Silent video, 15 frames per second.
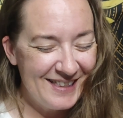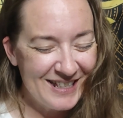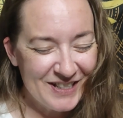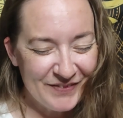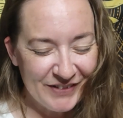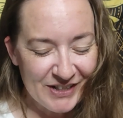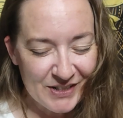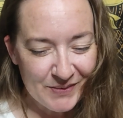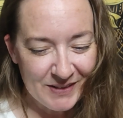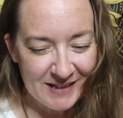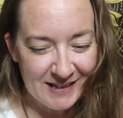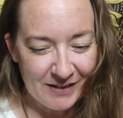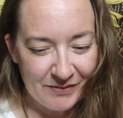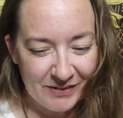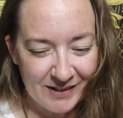this first
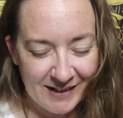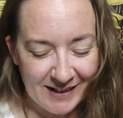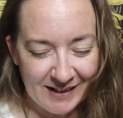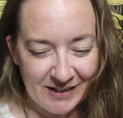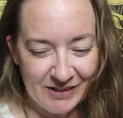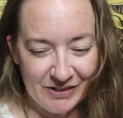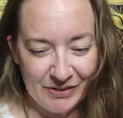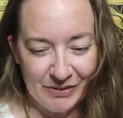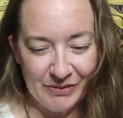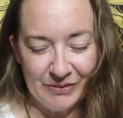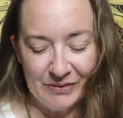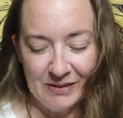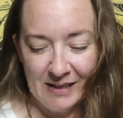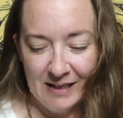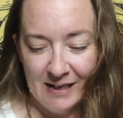one that we're going to
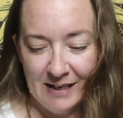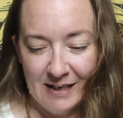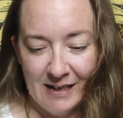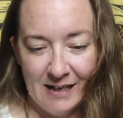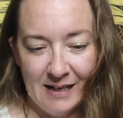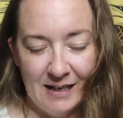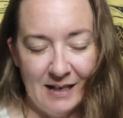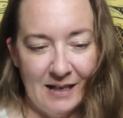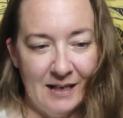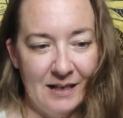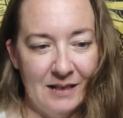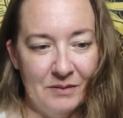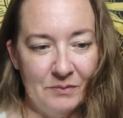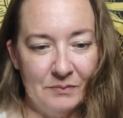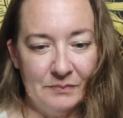do,
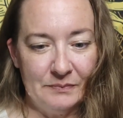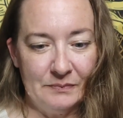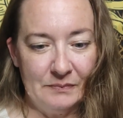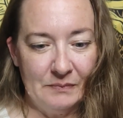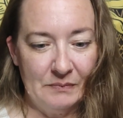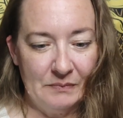um,